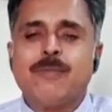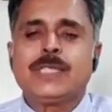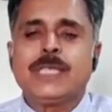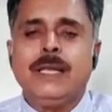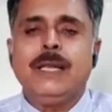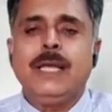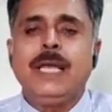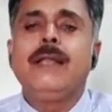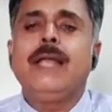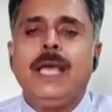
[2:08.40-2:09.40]
that
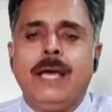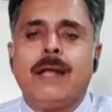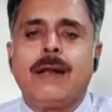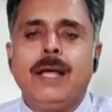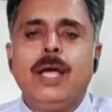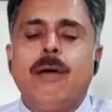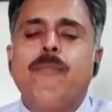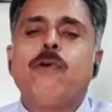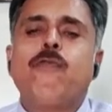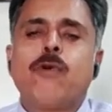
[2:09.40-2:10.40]
missile in air
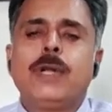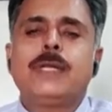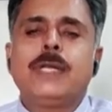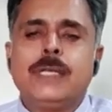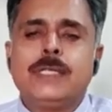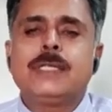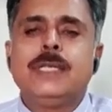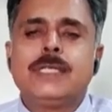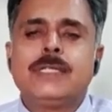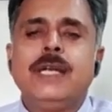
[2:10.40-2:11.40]
before it
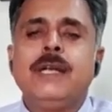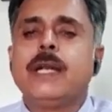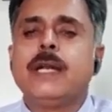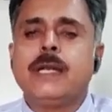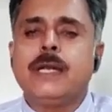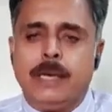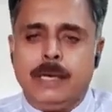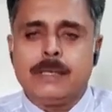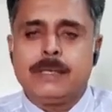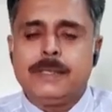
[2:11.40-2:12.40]
hits its
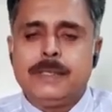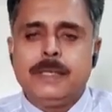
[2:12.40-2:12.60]
intended target.